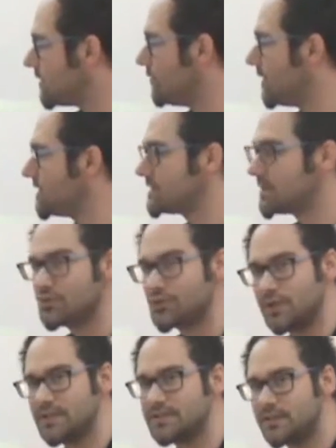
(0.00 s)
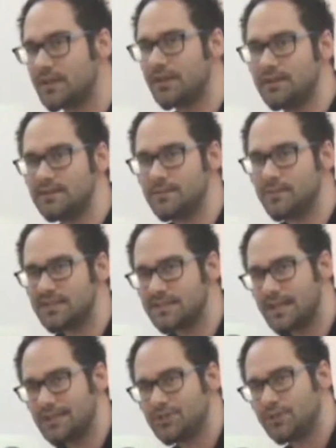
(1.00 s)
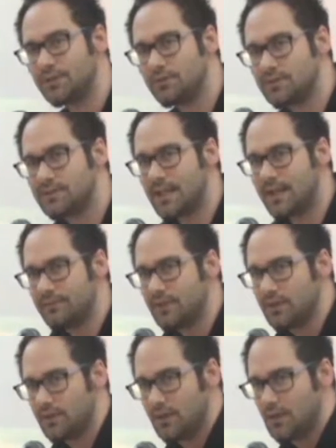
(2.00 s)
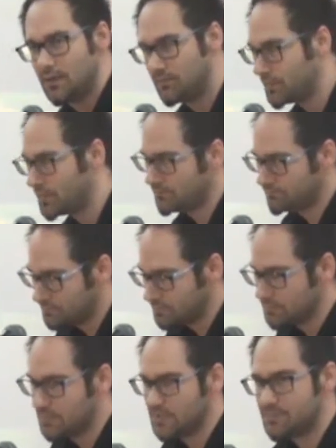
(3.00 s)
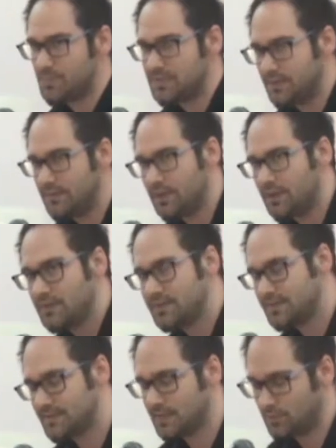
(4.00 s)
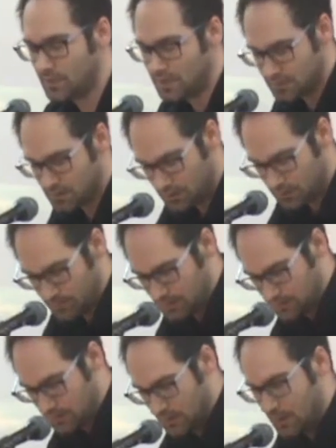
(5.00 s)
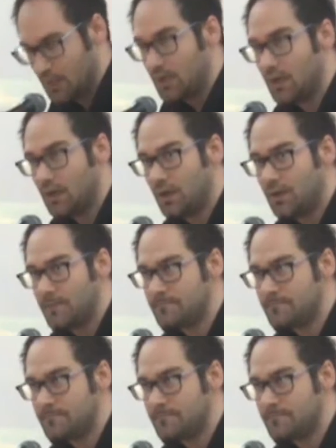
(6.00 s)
There is not so much socialist realism as such in Yugoslavia for specific reasons that we can talk about.